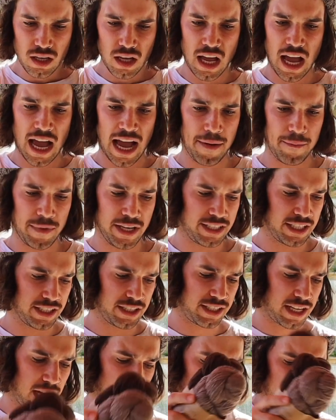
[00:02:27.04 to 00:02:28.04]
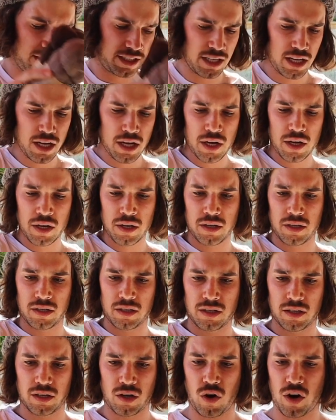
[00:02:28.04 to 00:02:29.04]
It just does
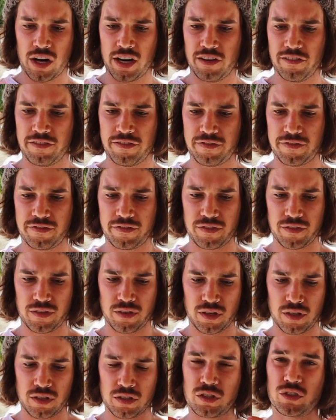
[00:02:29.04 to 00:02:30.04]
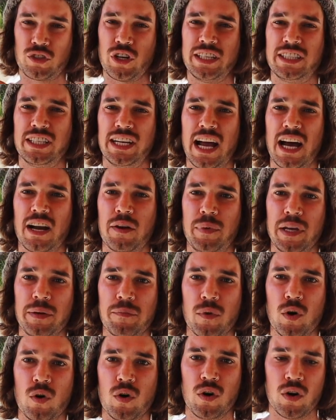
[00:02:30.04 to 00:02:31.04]
kind of stretch it out a bit
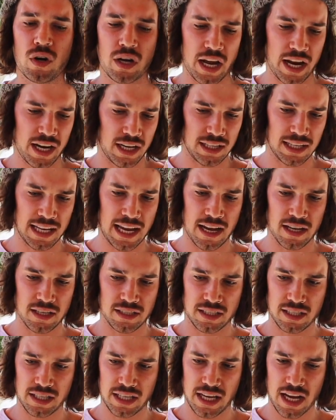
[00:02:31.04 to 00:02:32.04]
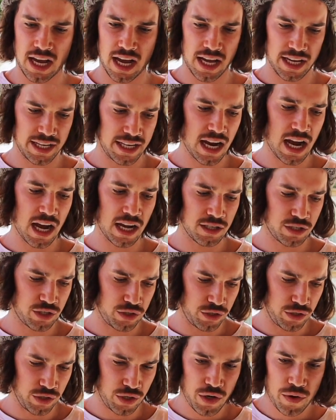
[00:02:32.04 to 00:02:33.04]
more and allows the yarn
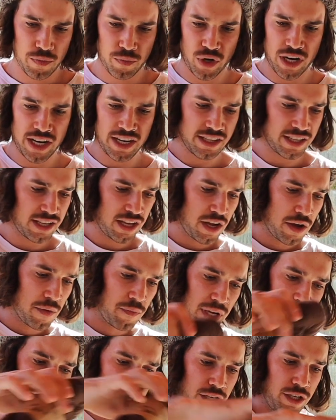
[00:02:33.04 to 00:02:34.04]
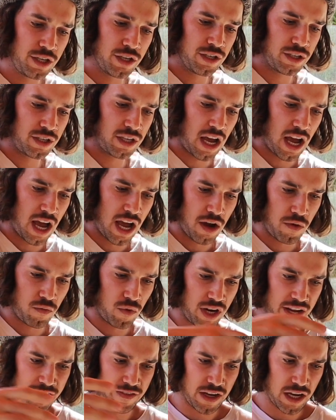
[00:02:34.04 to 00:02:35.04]
to breathe, but you can use
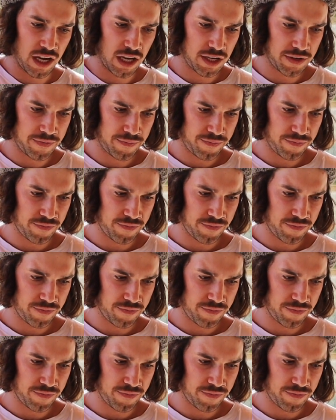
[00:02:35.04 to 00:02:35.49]
whatever